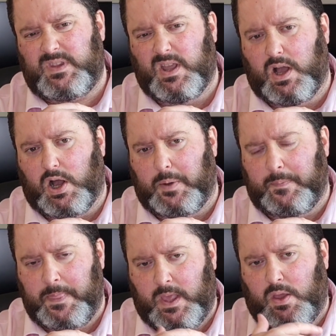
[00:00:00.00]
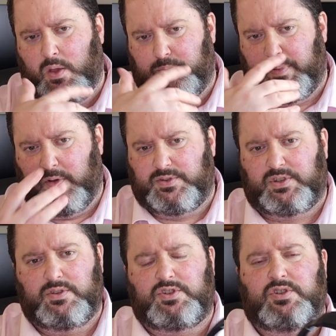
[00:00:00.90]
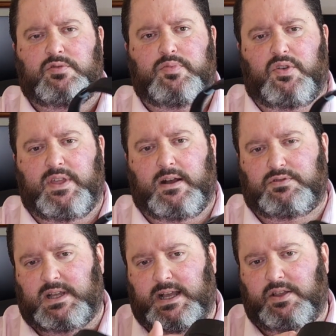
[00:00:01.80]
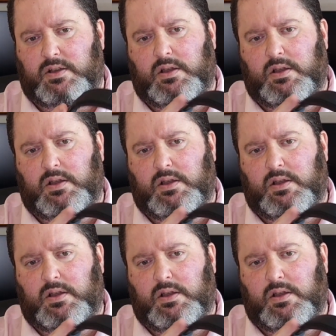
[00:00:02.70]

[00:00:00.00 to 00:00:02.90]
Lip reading: but as soon as you put the LDAC